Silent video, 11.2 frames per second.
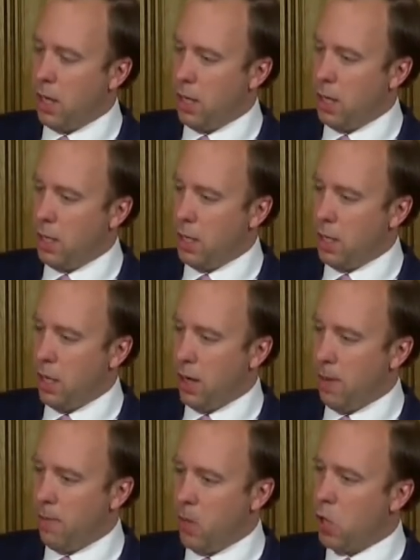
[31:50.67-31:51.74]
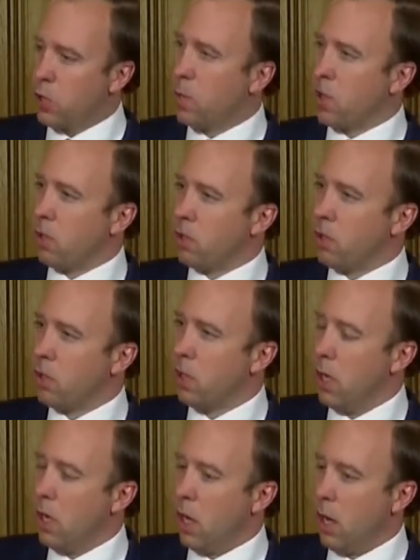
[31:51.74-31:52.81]
in hospitals,
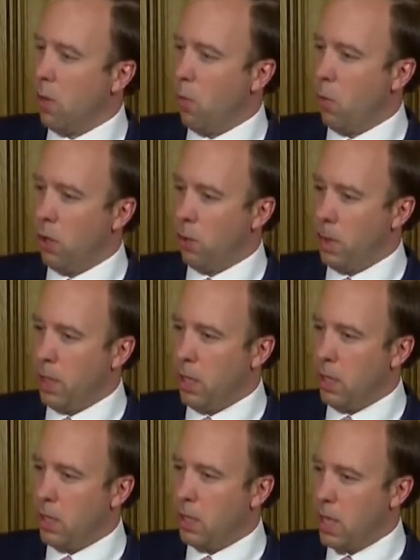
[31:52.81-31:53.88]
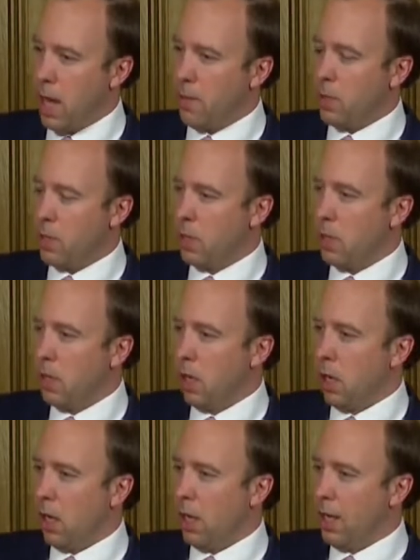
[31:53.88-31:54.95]
will be steps
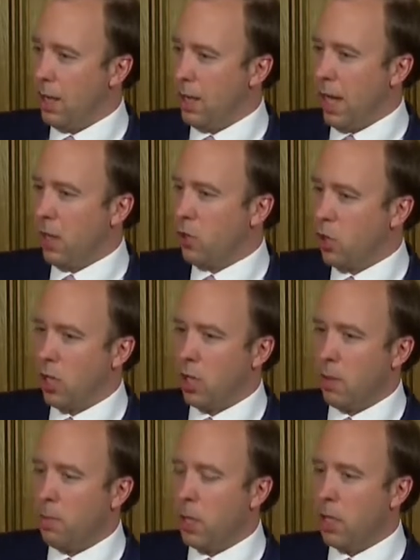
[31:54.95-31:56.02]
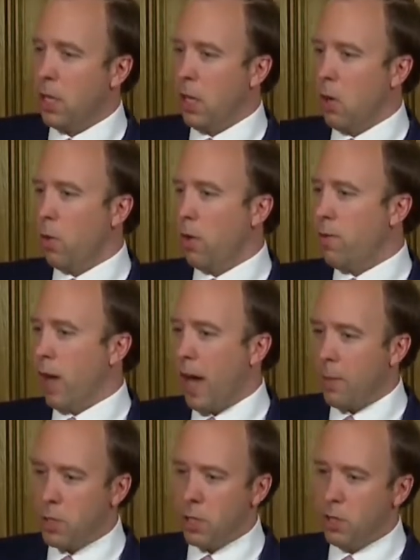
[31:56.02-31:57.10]
in that journey. But we've
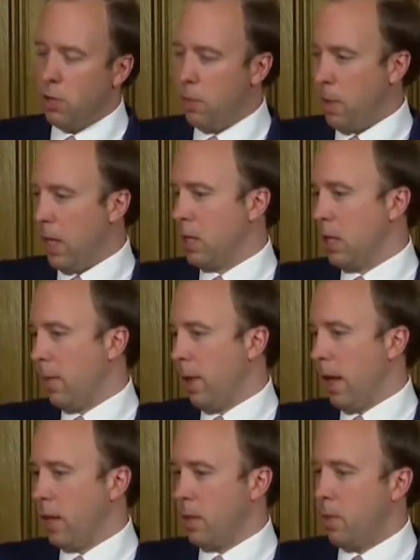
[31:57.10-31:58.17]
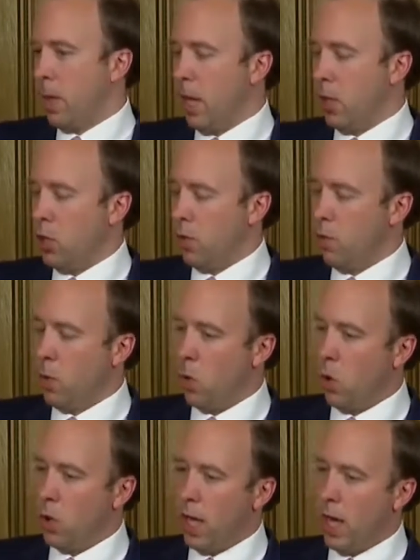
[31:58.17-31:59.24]
absolutely picked up that PHE
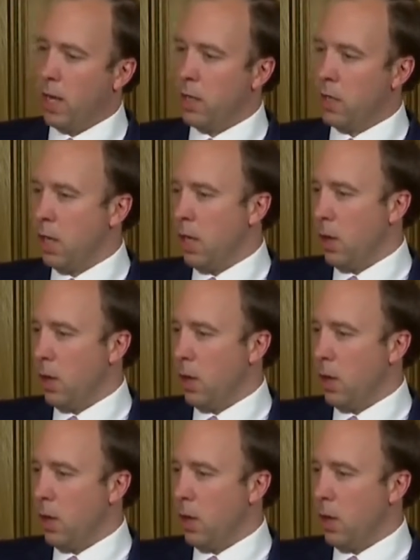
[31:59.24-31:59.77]
report, and